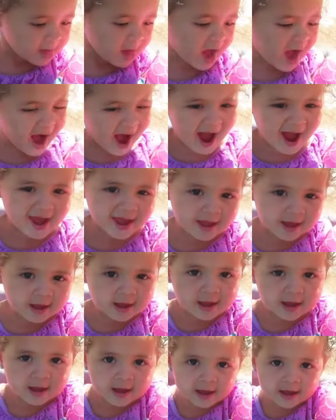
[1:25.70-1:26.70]
Hi.
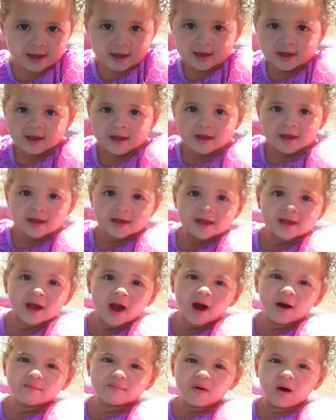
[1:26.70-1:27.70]
Say
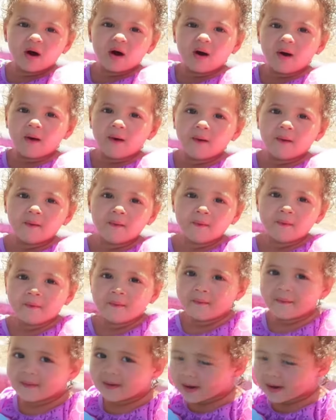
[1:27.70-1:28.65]
hello. Hello. Say